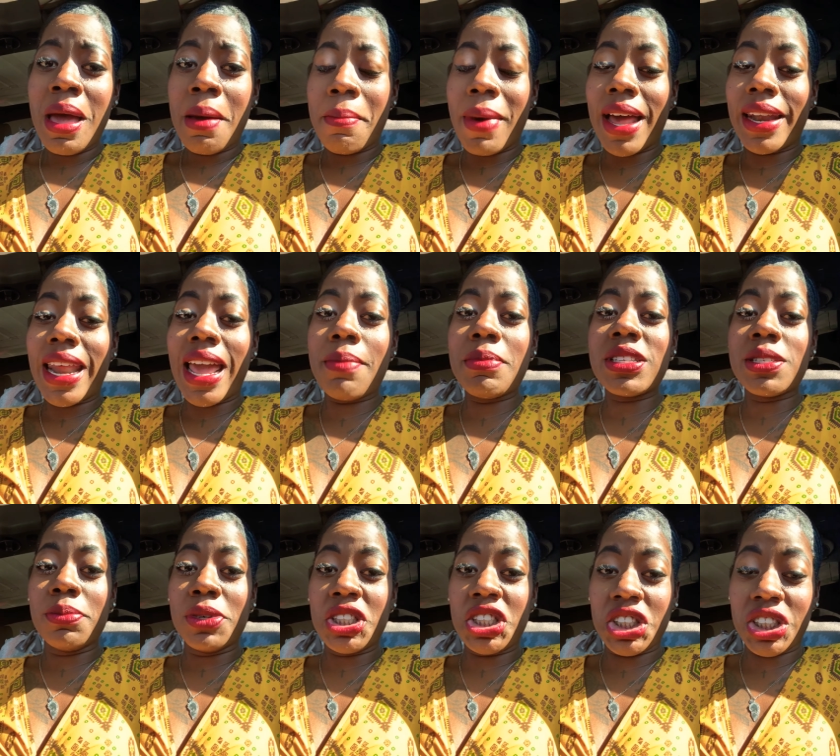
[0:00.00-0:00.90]
My name
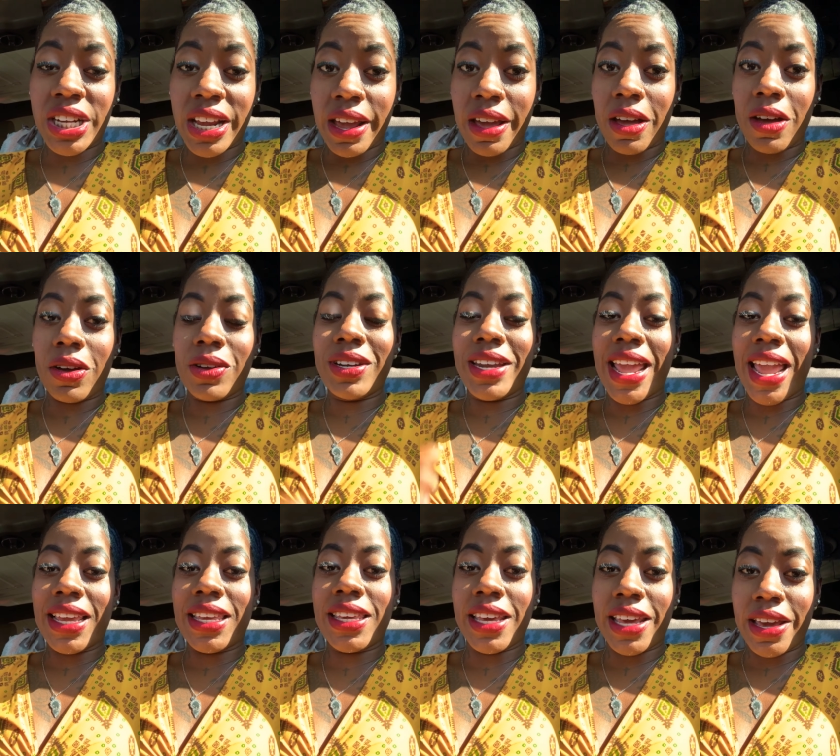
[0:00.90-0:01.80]
is Michelle
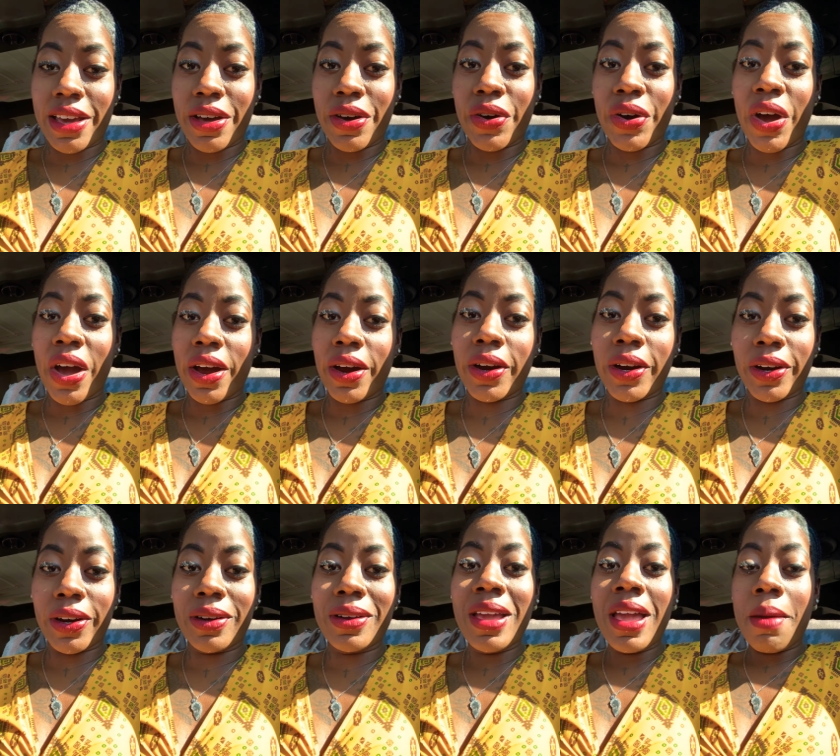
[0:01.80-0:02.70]
Danyel
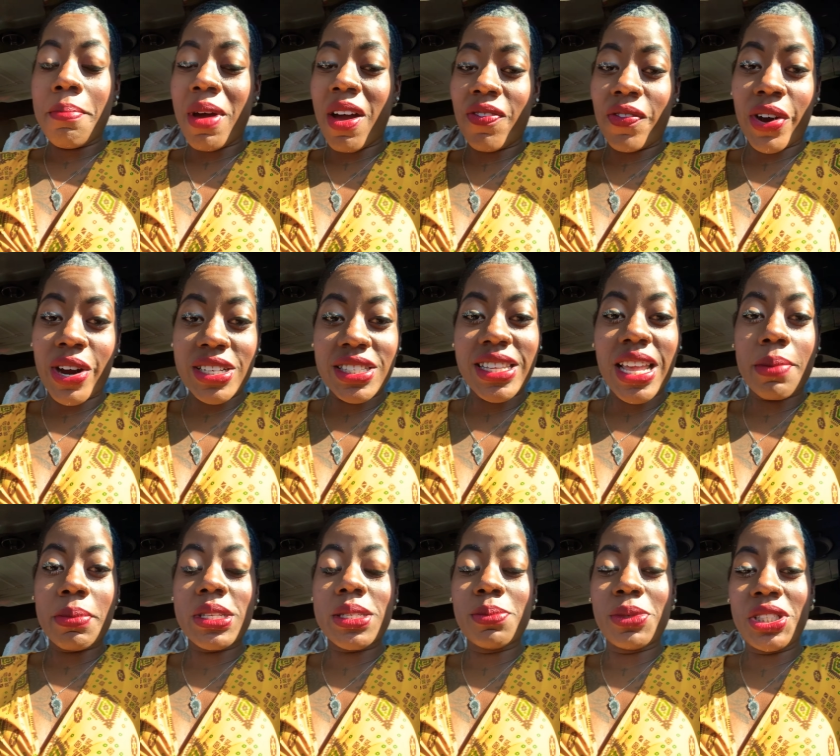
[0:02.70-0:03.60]
Heard. My first
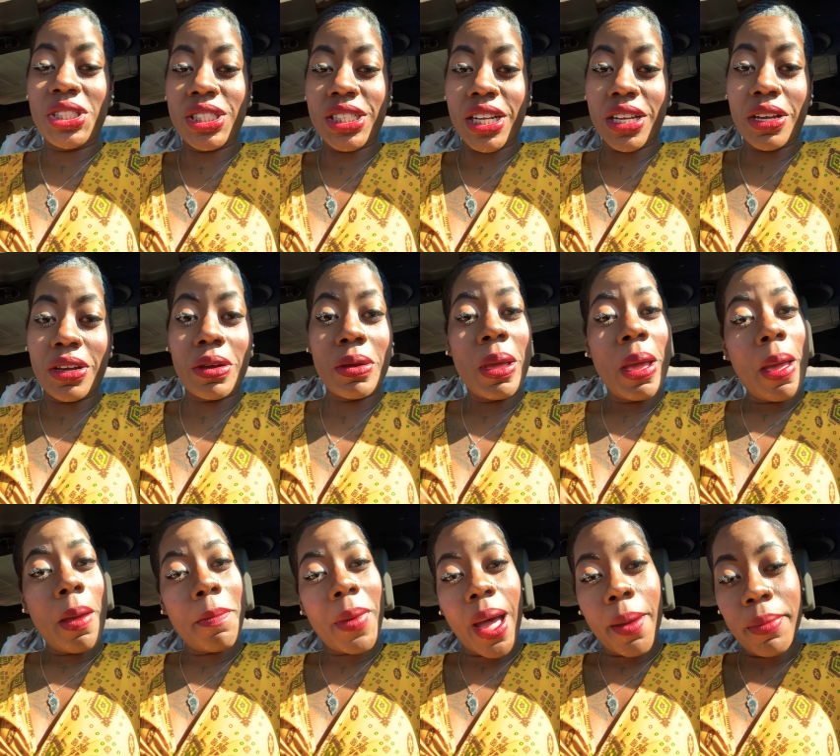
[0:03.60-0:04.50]
name is Michelle.
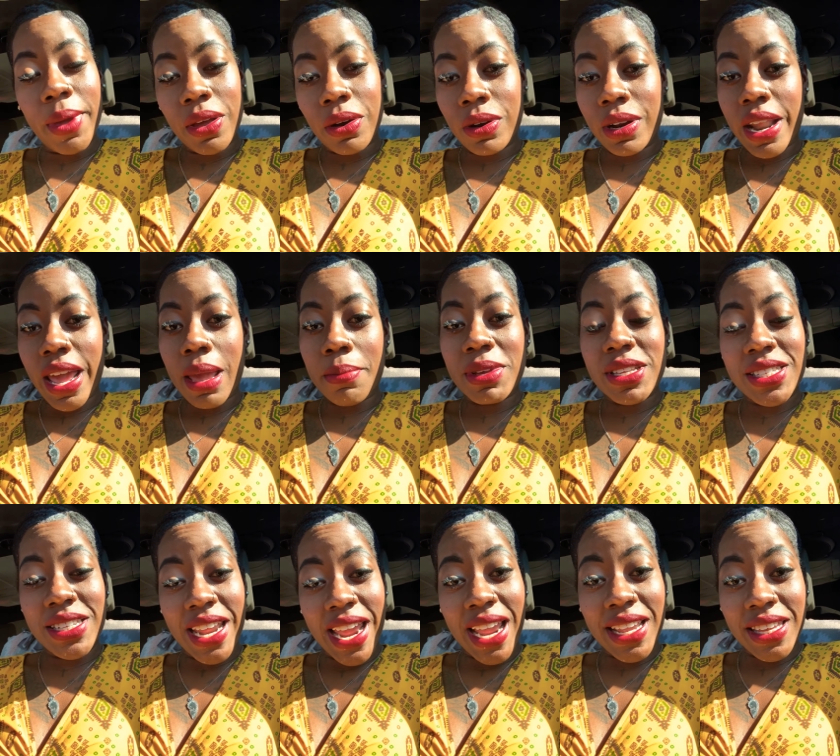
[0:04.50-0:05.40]
My middle name is
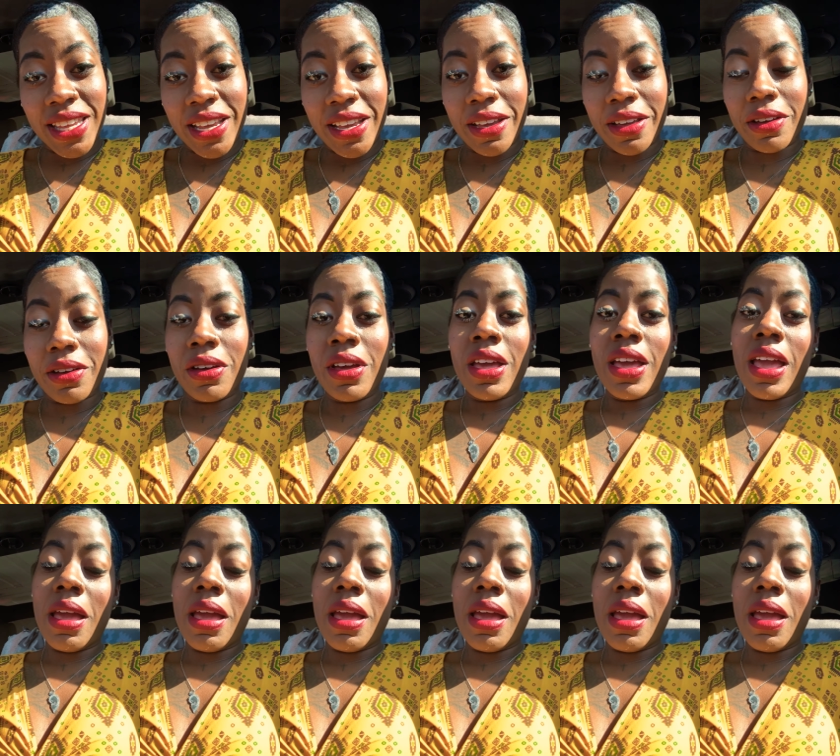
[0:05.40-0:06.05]
Danyel.